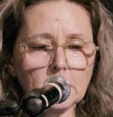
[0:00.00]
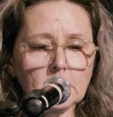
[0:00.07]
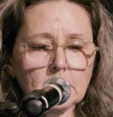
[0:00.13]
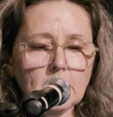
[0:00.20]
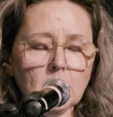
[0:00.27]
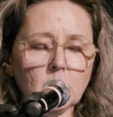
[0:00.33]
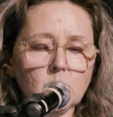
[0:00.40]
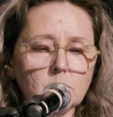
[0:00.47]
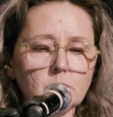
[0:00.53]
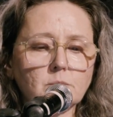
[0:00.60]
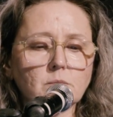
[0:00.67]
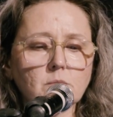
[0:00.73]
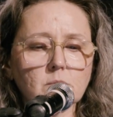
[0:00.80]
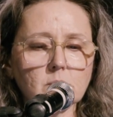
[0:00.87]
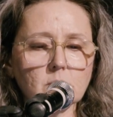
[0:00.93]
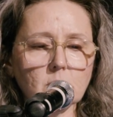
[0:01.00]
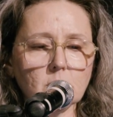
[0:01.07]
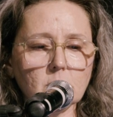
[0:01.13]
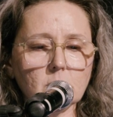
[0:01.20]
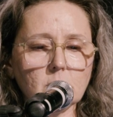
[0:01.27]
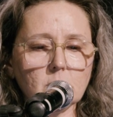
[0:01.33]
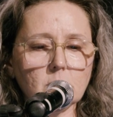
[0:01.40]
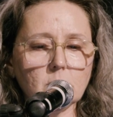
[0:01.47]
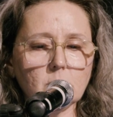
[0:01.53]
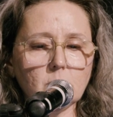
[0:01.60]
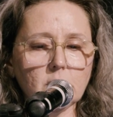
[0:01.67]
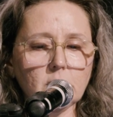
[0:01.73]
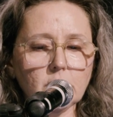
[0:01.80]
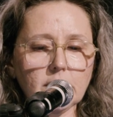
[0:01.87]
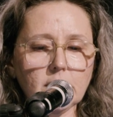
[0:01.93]
Now,
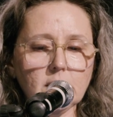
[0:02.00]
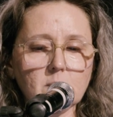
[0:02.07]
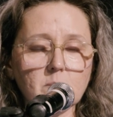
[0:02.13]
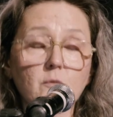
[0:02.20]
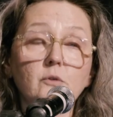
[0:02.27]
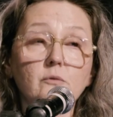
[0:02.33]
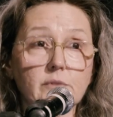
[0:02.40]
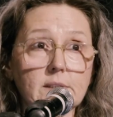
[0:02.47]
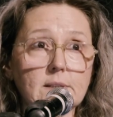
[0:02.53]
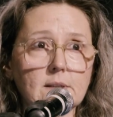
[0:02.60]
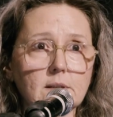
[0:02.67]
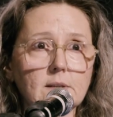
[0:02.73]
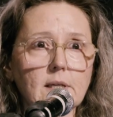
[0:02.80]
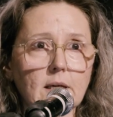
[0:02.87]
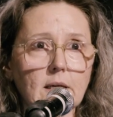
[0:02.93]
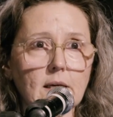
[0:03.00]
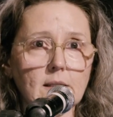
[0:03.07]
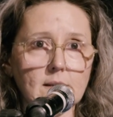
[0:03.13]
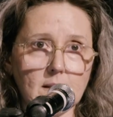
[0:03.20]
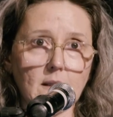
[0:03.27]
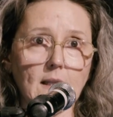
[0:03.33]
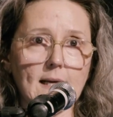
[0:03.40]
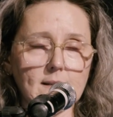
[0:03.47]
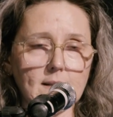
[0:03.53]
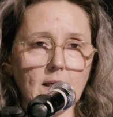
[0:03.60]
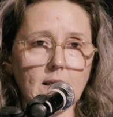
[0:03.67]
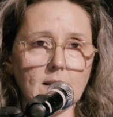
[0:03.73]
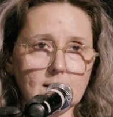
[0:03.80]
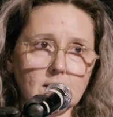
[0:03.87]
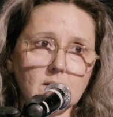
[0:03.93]
when looking at more recent decades, the last
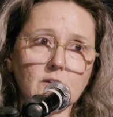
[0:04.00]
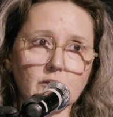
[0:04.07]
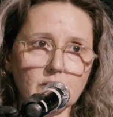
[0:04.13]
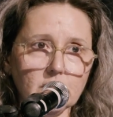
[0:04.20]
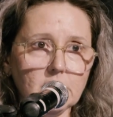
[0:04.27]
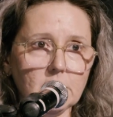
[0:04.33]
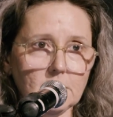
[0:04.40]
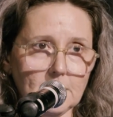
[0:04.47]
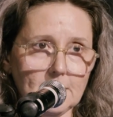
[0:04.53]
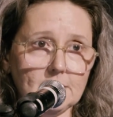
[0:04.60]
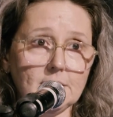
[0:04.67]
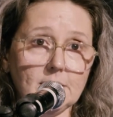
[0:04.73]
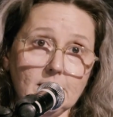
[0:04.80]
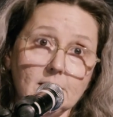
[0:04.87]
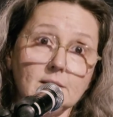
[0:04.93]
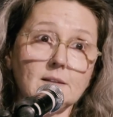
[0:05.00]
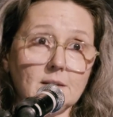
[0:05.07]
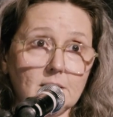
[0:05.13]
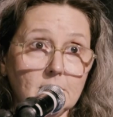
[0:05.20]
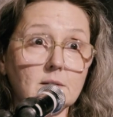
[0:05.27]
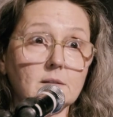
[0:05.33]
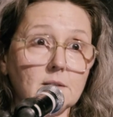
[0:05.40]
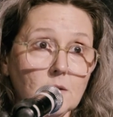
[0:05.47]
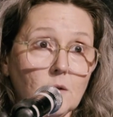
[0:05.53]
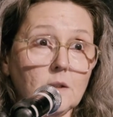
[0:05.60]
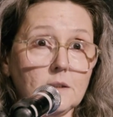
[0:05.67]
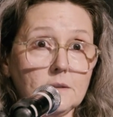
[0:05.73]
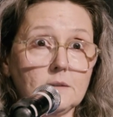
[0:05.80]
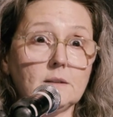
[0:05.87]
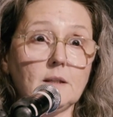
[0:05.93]
decades, and certainly the last years, and in
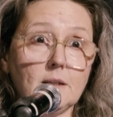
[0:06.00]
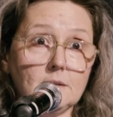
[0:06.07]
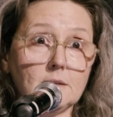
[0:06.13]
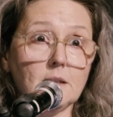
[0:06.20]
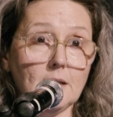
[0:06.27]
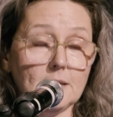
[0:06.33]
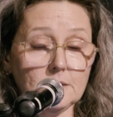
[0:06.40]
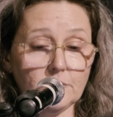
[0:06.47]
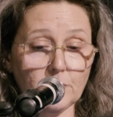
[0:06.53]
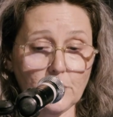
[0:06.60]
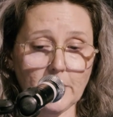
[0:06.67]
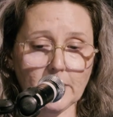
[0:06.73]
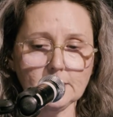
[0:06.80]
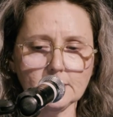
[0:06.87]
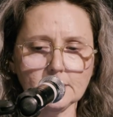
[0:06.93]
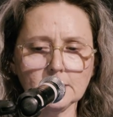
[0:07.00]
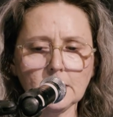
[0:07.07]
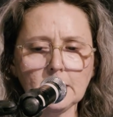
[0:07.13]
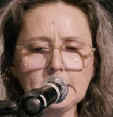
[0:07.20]
Scotland's case, the last few months,